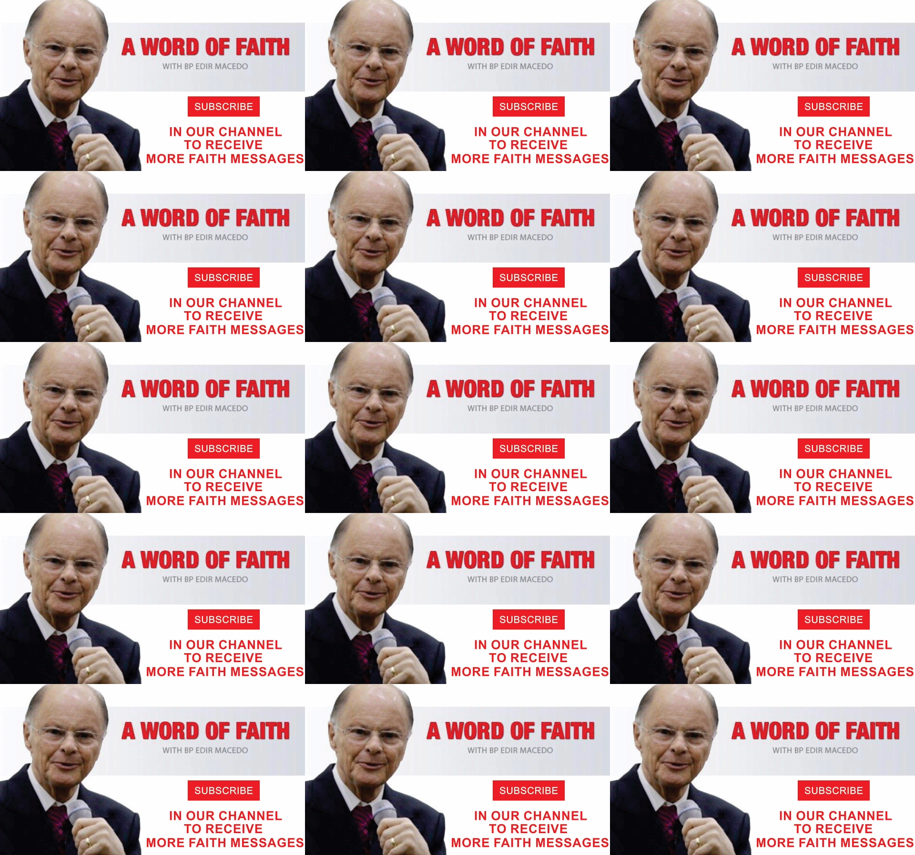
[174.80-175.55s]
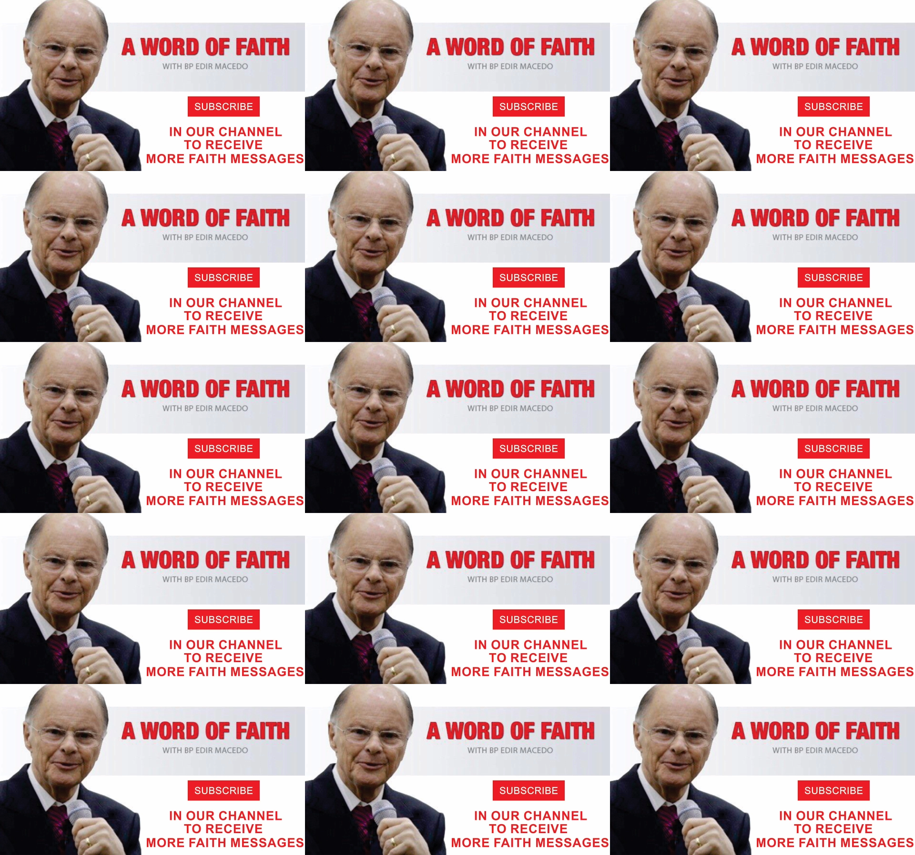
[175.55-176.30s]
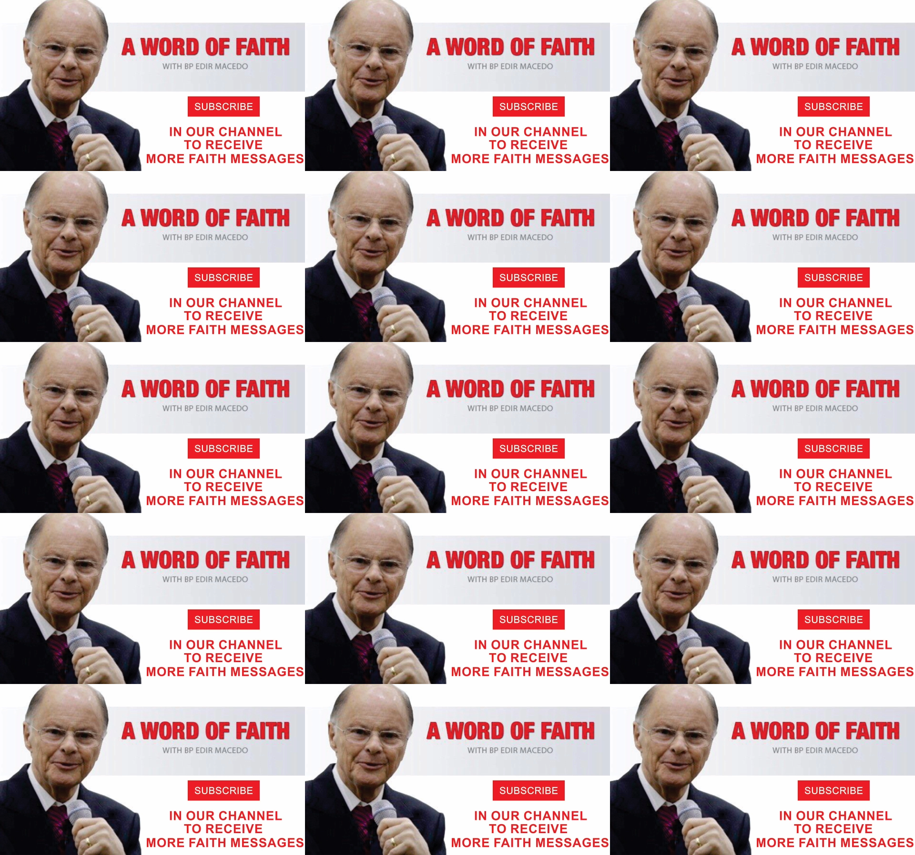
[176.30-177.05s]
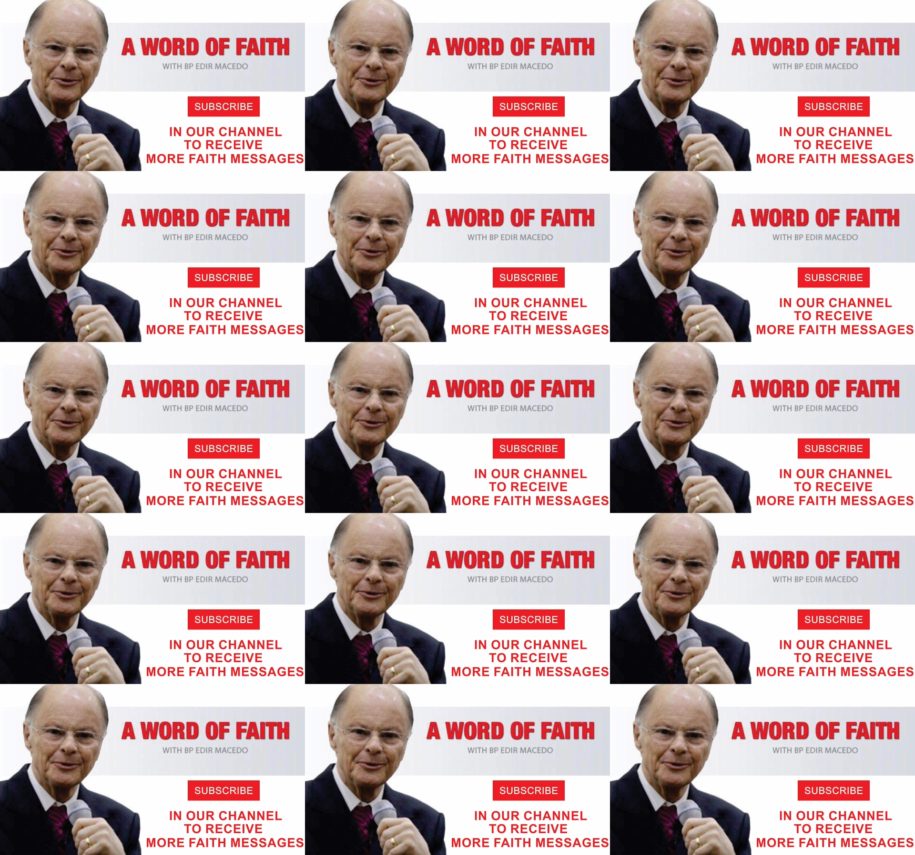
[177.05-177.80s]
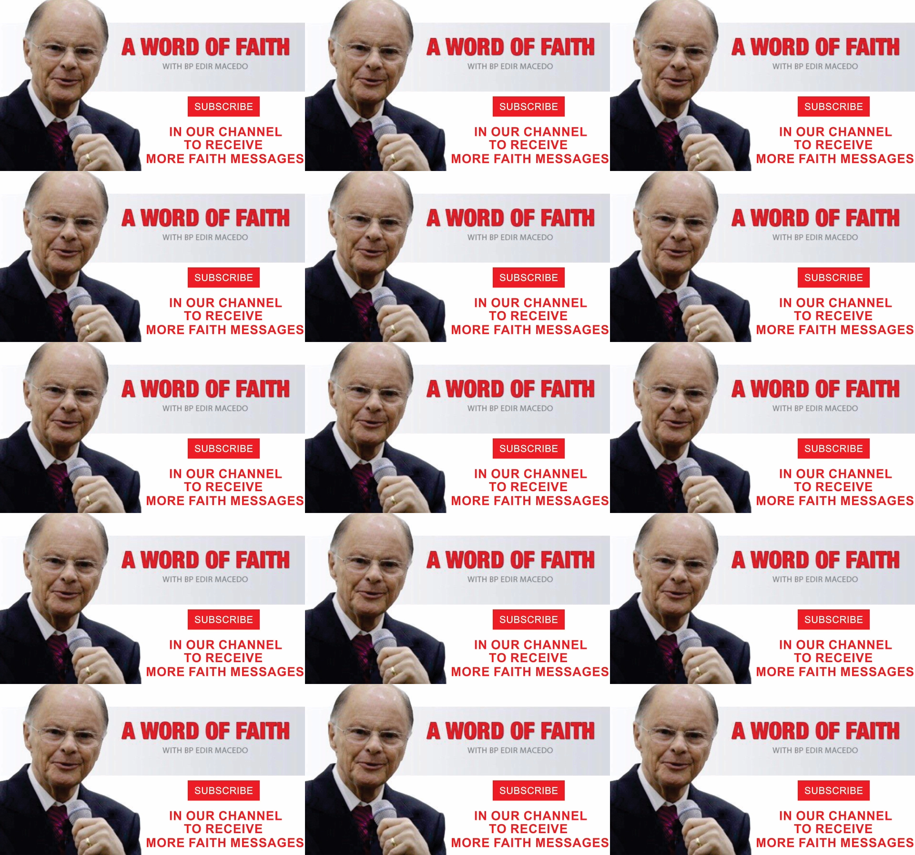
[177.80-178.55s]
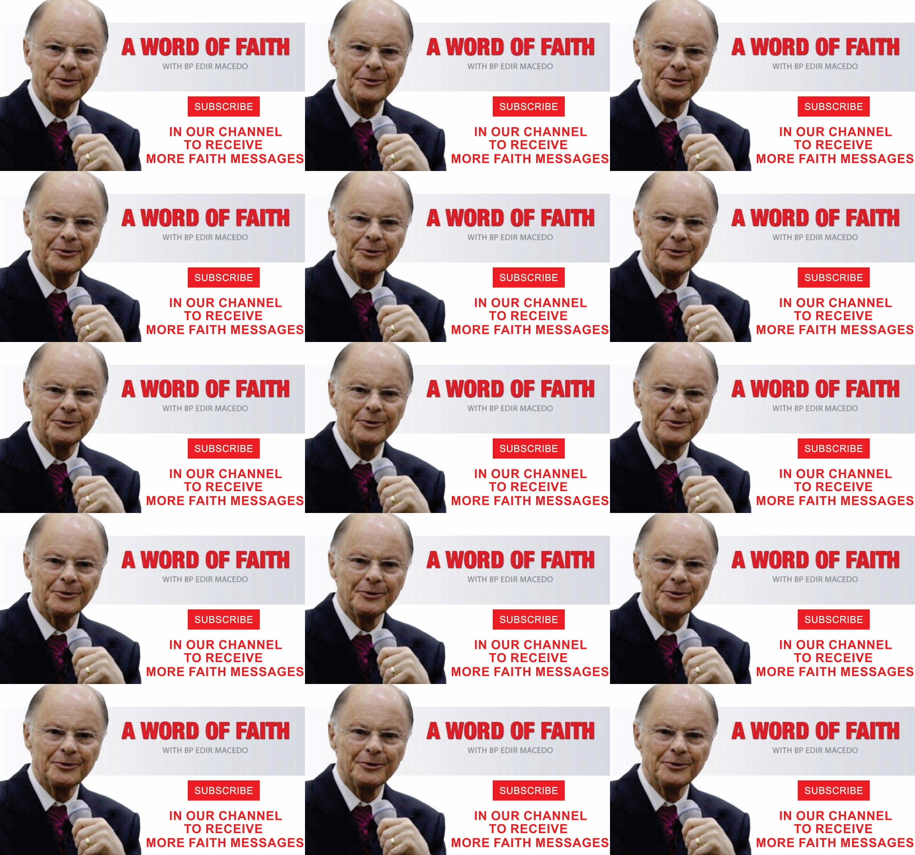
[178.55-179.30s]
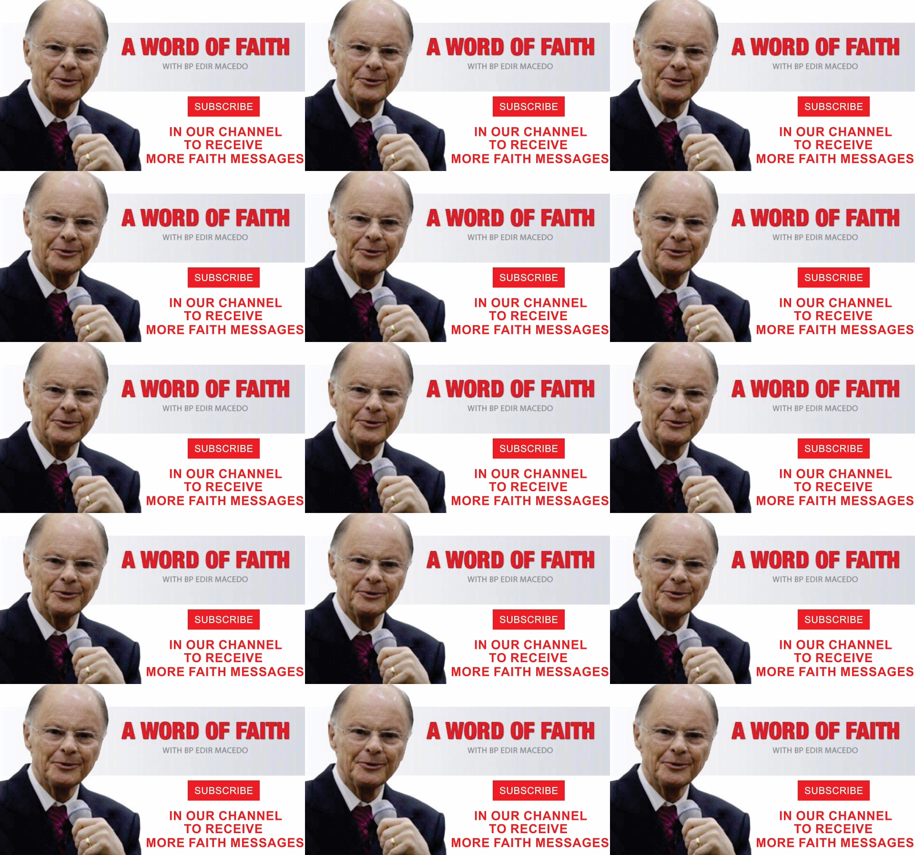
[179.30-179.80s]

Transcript: The face doesn't move, so there is nothing to read.